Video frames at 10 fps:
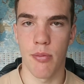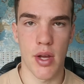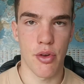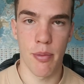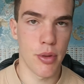
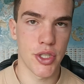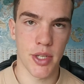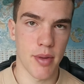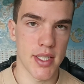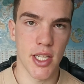whether I'm
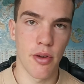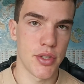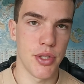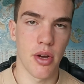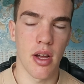pushing myself
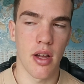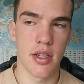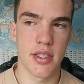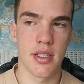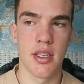too
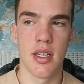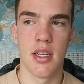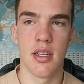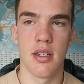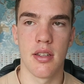hard,
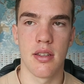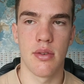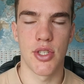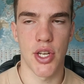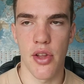
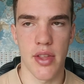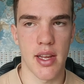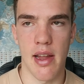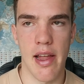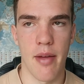which I don't
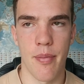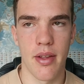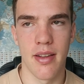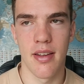think I am,